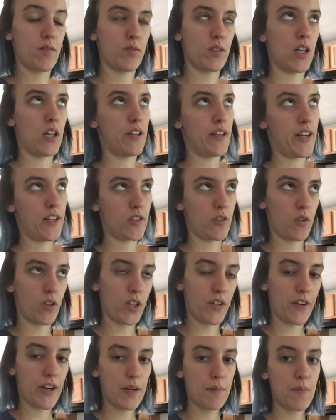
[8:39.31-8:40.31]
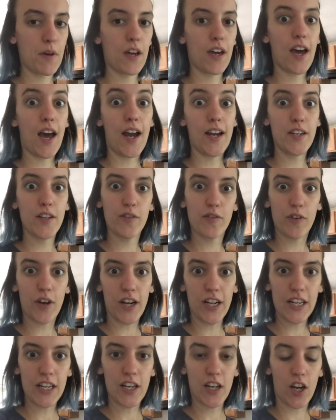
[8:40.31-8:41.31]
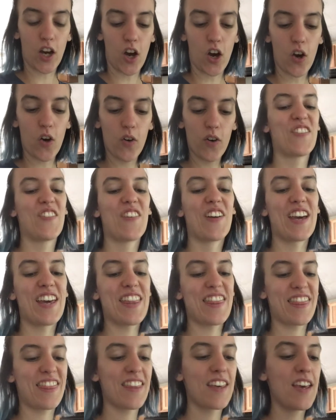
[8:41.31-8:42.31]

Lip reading: well, not totally ready, but kind of ready to go with